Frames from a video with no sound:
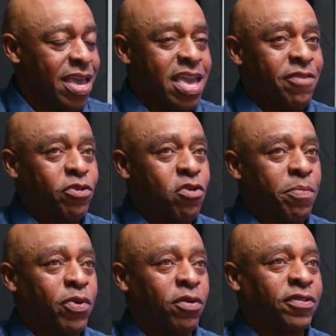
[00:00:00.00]
If you
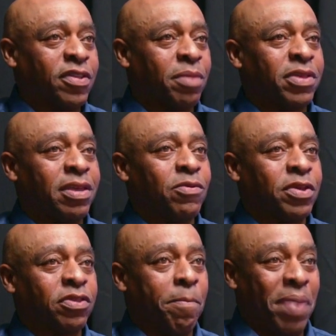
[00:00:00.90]
approach something
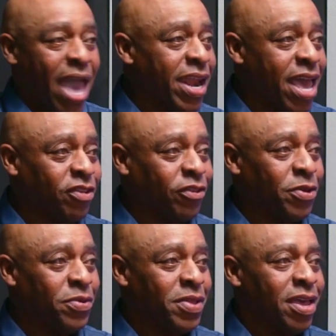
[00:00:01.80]
with a bad
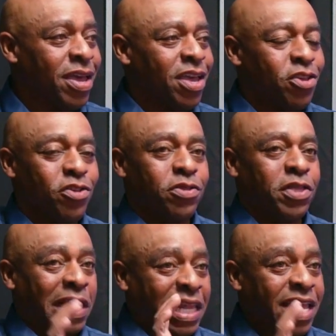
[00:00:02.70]
attitude,
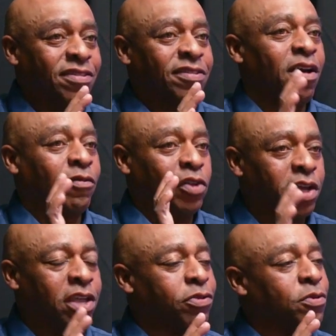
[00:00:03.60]
the lens of
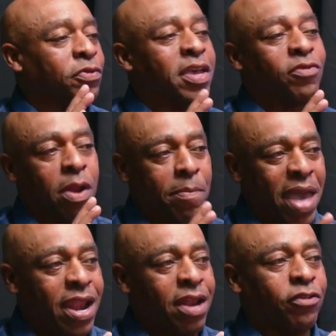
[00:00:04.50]
looking through things with a
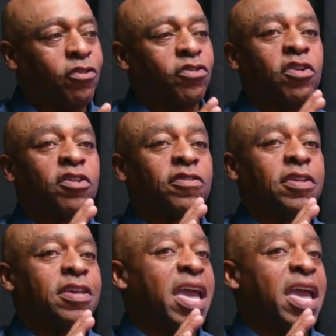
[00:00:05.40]
bad attitude is going to see